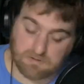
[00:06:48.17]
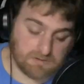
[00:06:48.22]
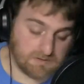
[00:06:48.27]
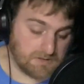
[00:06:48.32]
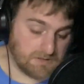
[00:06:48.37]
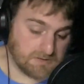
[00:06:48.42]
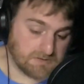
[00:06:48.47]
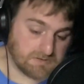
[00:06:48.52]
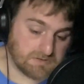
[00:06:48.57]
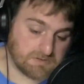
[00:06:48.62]

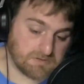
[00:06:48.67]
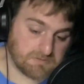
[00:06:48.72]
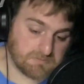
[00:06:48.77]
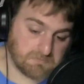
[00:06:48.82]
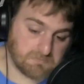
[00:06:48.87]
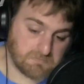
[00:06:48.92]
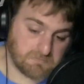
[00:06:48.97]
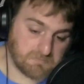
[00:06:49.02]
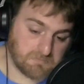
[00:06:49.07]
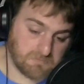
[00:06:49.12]
It's
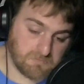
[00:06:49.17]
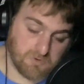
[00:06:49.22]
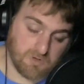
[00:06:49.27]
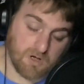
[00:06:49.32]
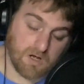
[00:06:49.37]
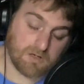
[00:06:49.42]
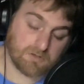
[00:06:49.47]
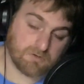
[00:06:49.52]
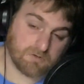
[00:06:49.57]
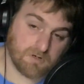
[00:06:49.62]

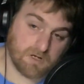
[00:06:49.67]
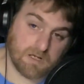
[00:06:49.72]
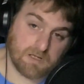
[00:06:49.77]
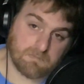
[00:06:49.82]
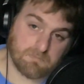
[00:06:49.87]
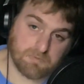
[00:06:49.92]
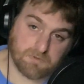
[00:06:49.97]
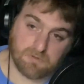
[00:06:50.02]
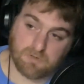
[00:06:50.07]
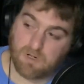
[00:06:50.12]
not
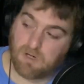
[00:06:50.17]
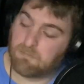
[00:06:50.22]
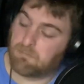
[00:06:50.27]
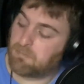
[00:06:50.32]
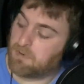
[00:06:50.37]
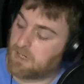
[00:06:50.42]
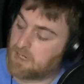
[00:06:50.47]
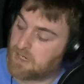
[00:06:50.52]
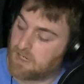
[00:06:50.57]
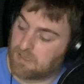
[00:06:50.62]
great, but not
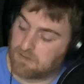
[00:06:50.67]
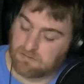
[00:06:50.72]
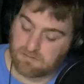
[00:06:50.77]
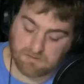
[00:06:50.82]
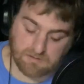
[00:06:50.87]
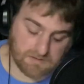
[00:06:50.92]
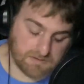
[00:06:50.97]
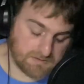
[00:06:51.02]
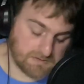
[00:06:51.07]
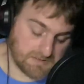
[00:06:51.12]
bad.
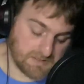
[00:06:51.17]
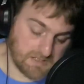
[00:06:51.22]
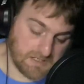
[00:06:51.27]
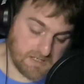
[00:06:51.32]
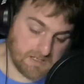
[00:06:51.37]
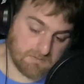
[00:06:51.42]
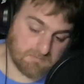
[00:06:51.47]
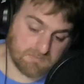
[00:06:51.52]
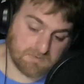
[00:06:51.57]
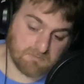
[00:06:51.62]
It's a
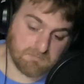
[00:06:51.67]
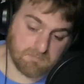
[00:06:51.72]
Hampton